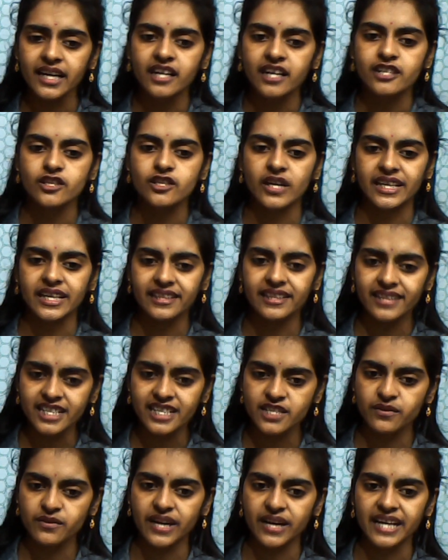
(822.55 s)
So in
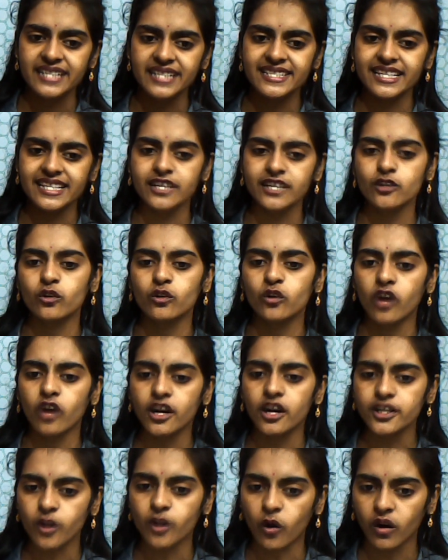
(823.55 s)
this way, see, you
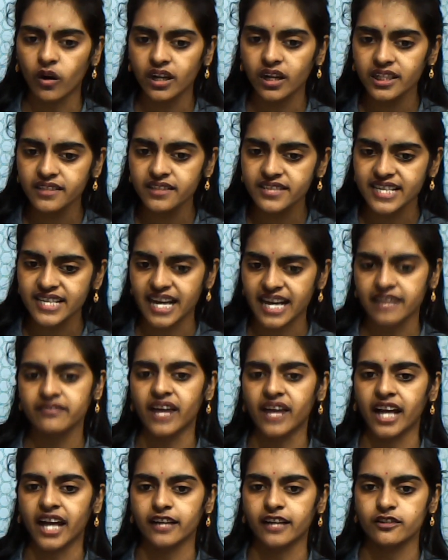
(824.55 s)
got all these sine
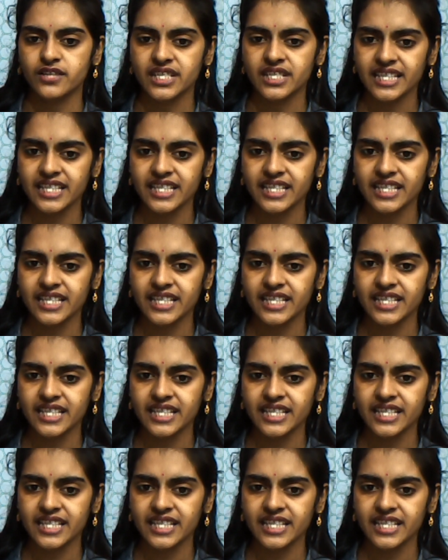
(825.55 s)
values.